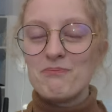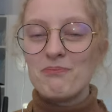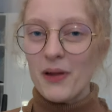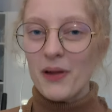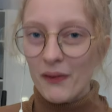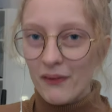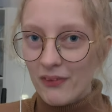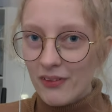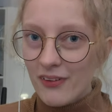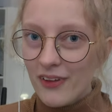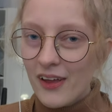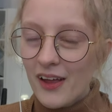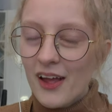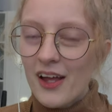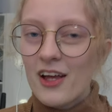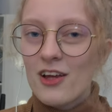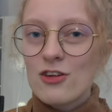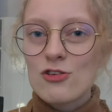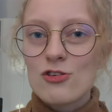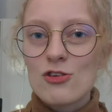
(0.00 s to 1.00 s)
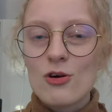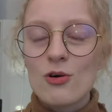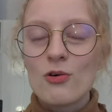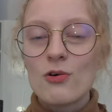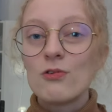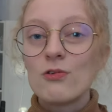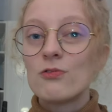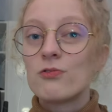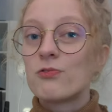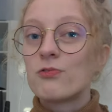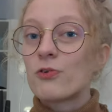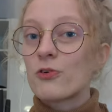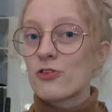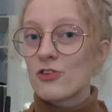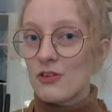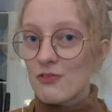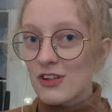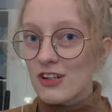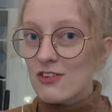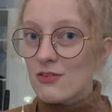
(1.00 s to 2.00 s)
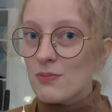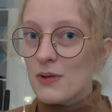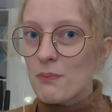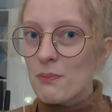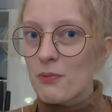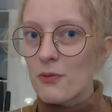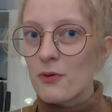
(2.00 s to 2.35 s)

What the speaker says: built. So for something to be